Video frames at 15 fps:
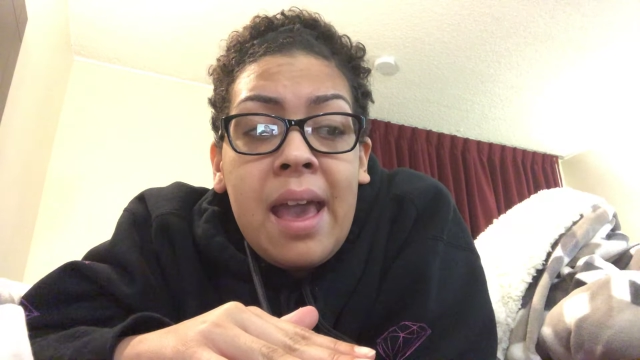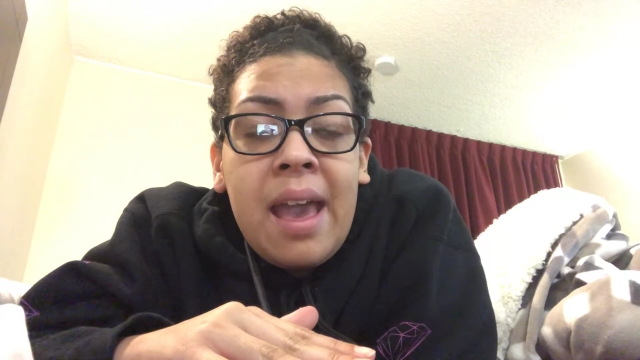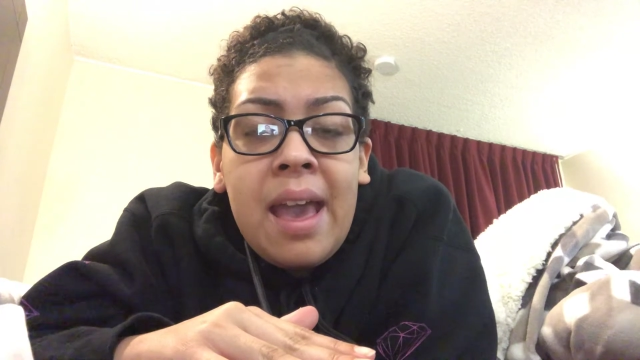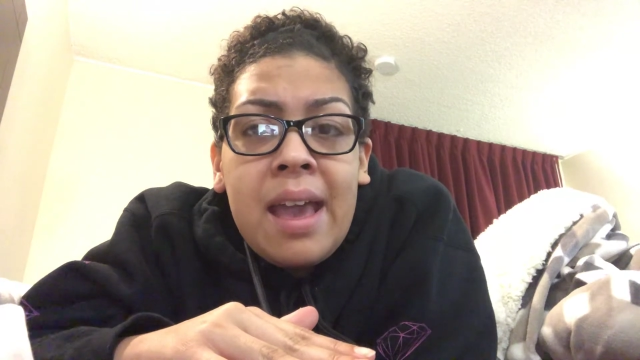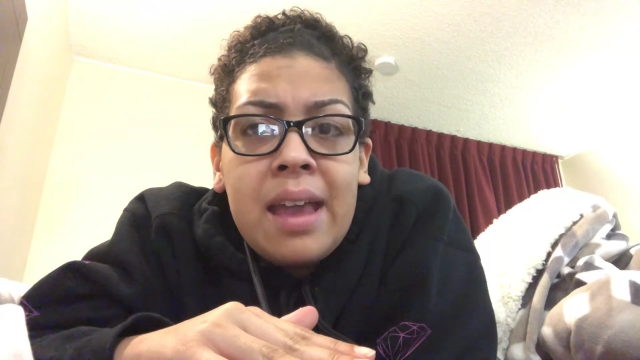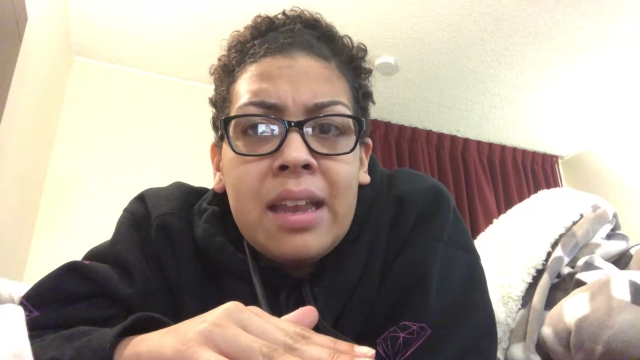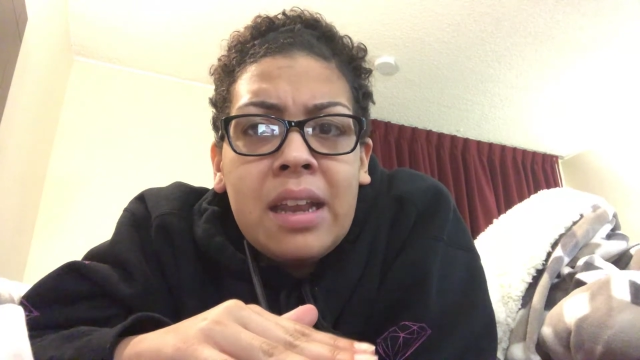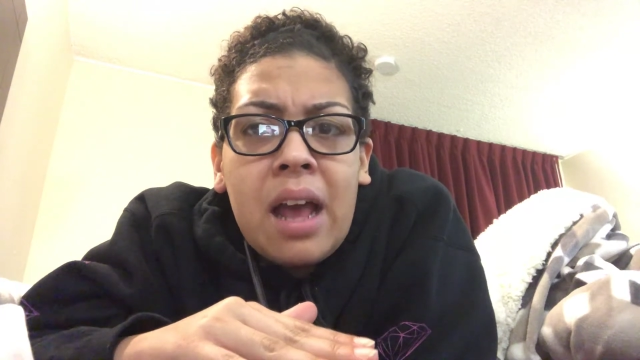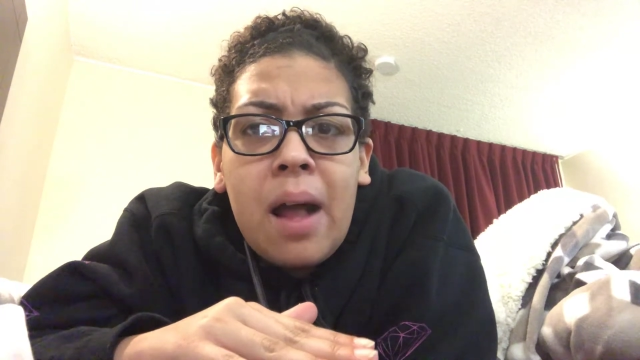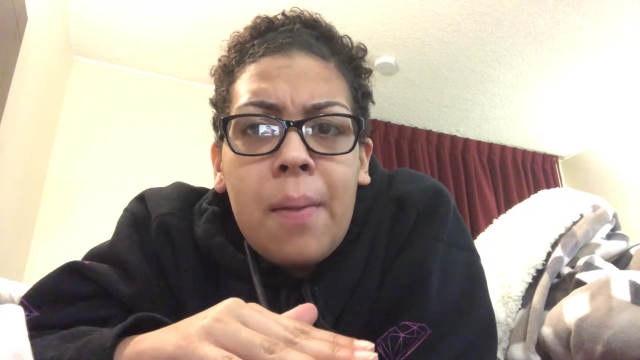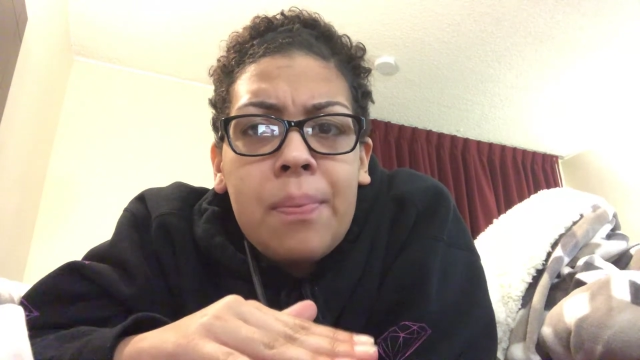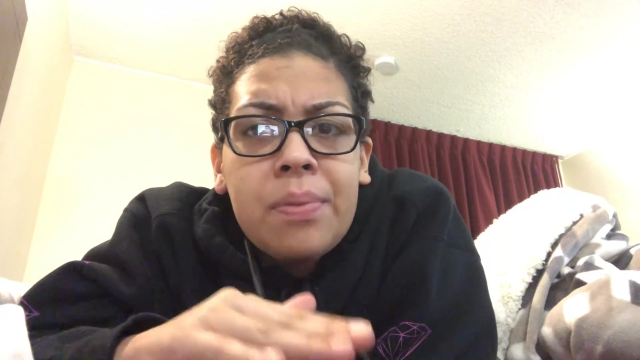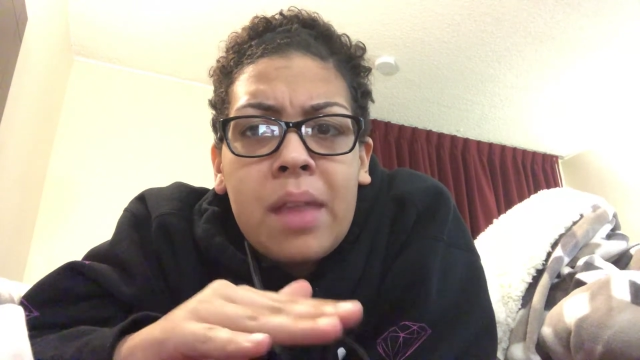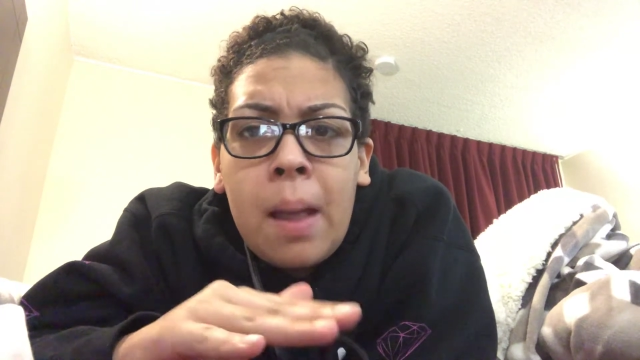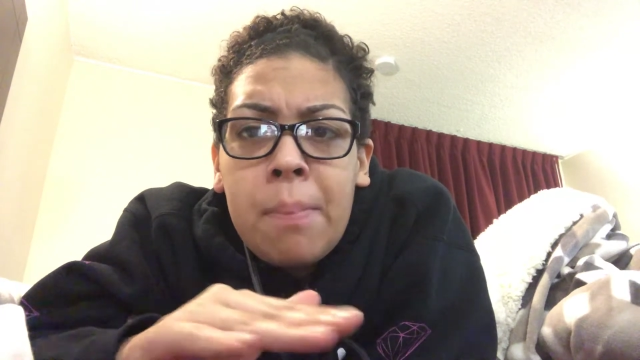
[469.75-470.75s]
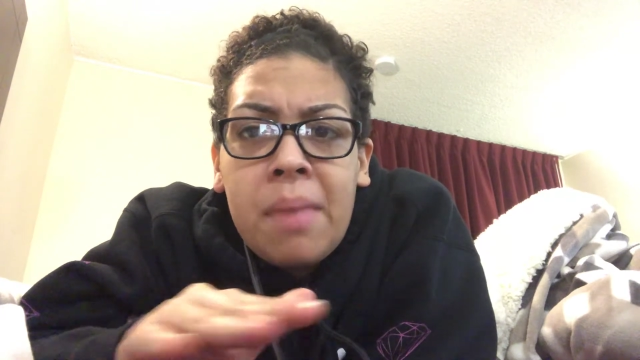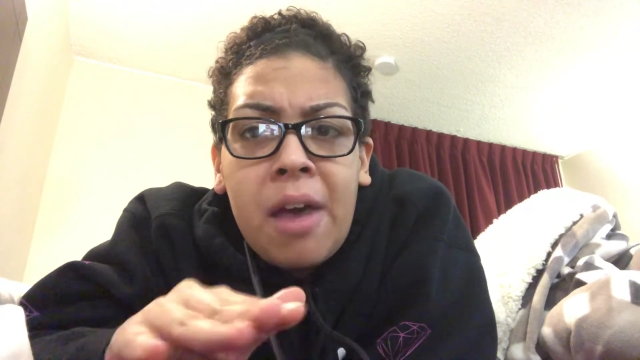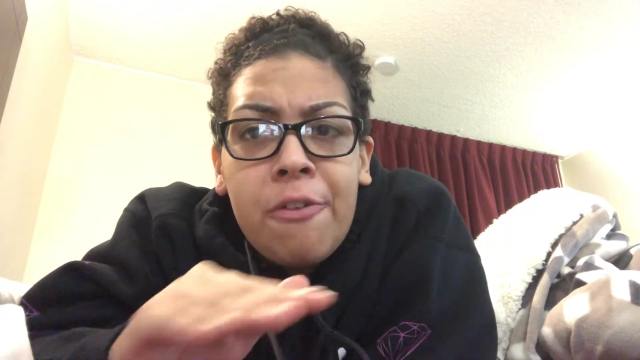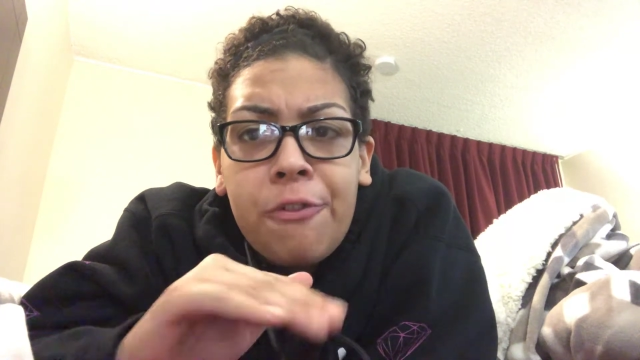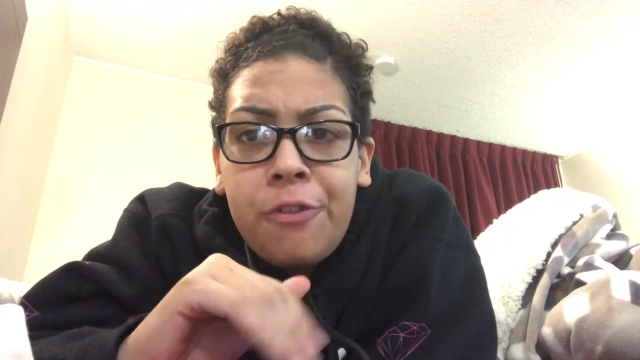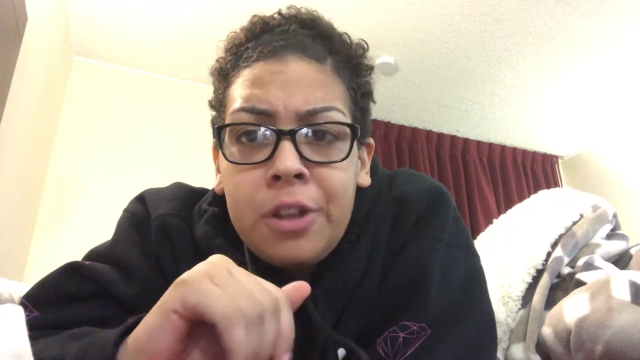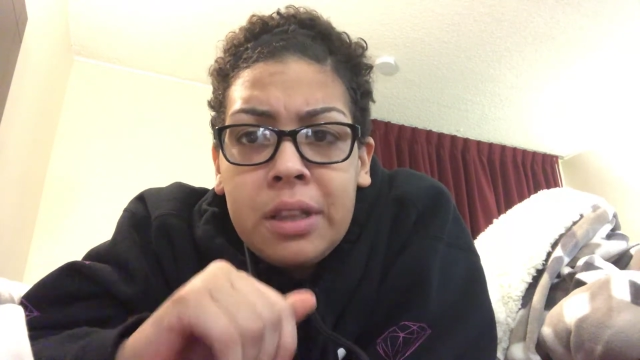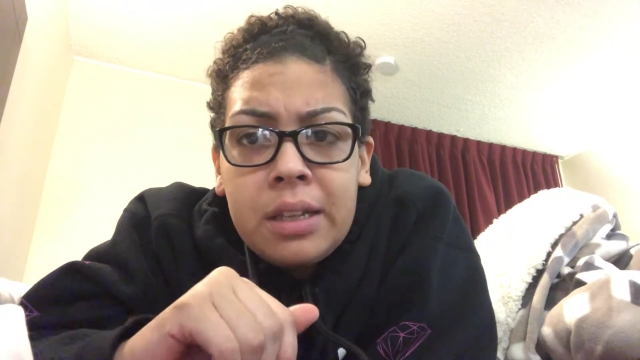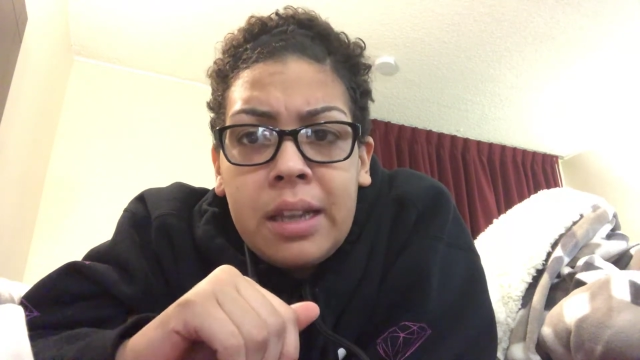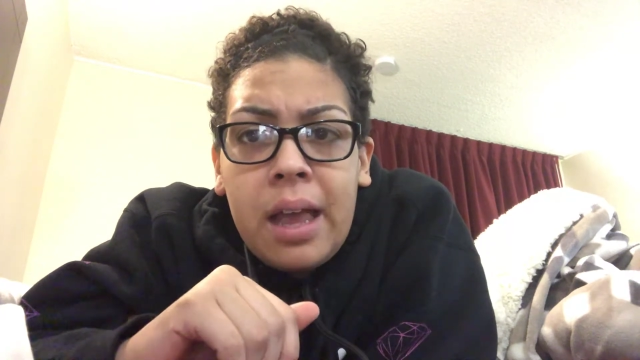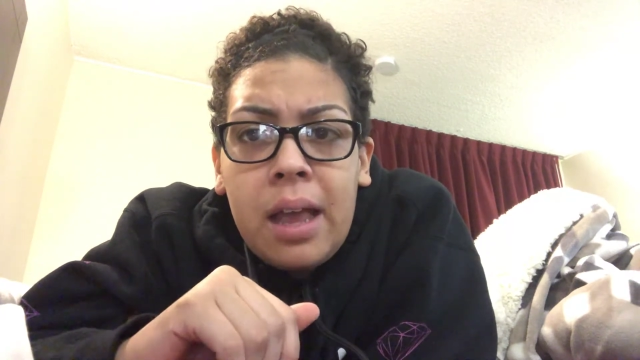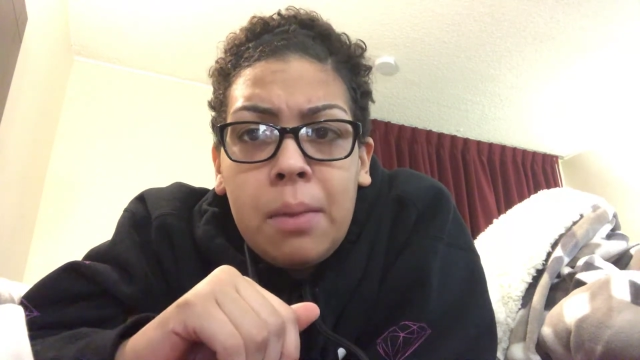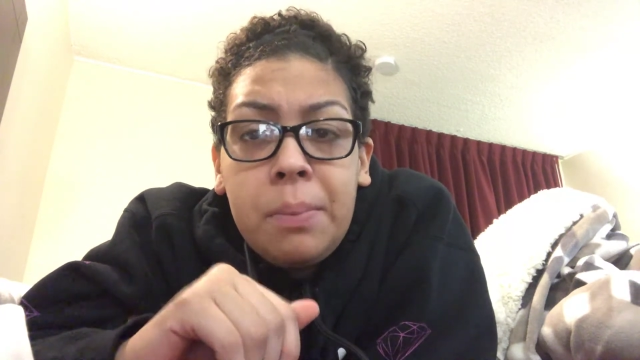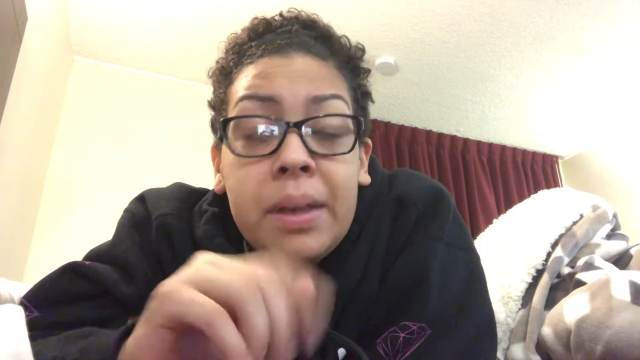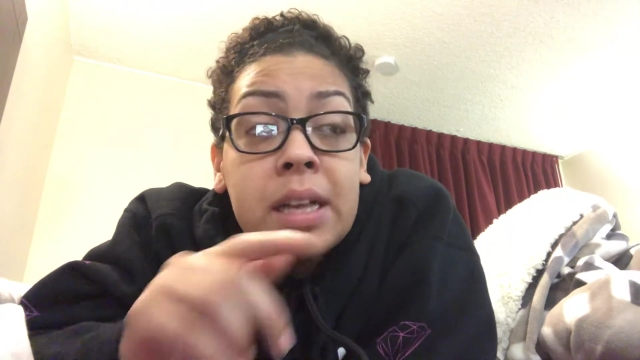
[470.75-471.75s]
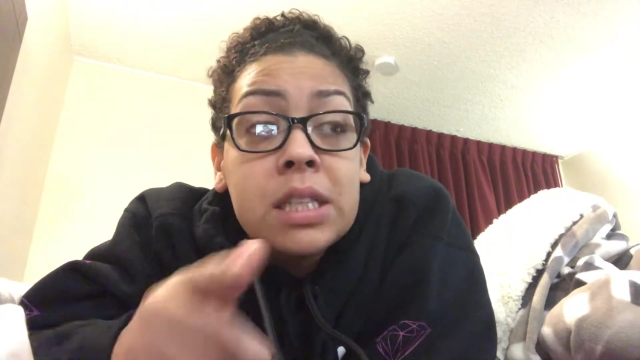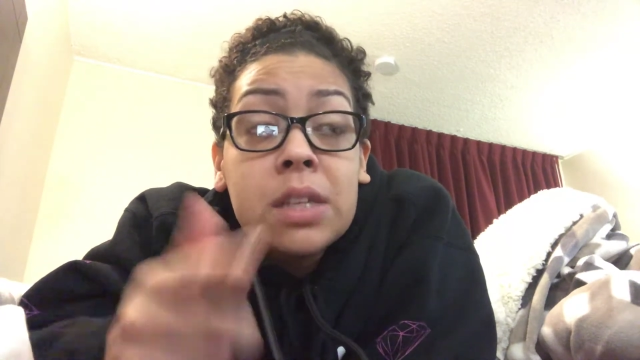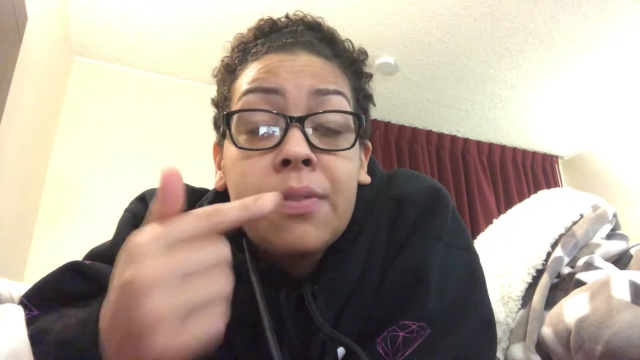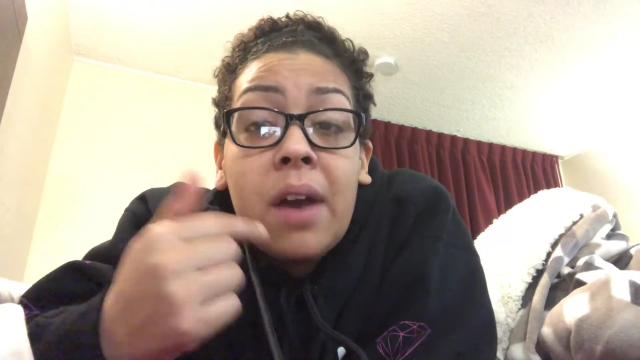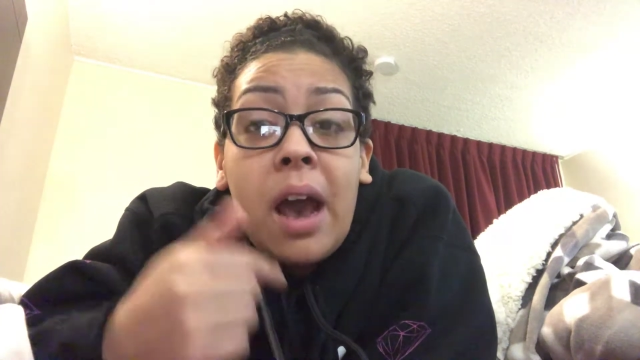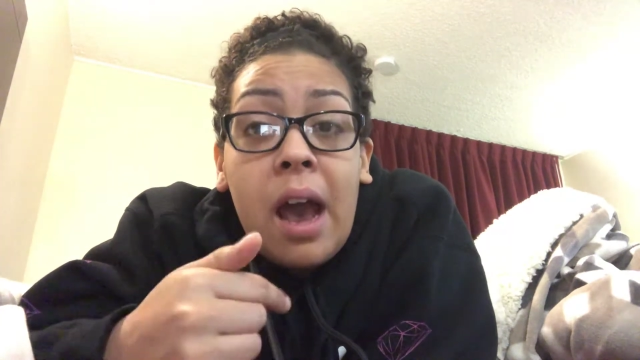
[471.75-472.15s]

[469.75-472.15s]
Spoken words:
and I'm not feeling that, because if